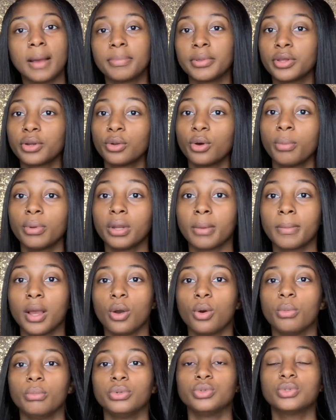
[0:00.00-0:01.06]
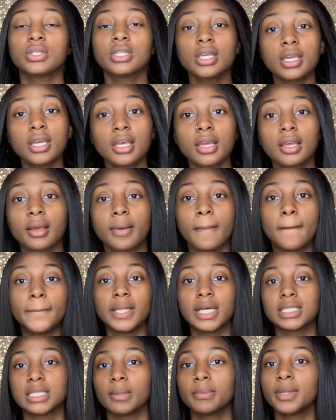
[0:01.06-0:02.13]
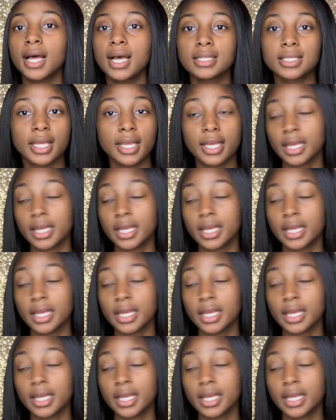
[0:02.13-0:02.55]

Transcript: I plan on opening my own boutique, blase blase,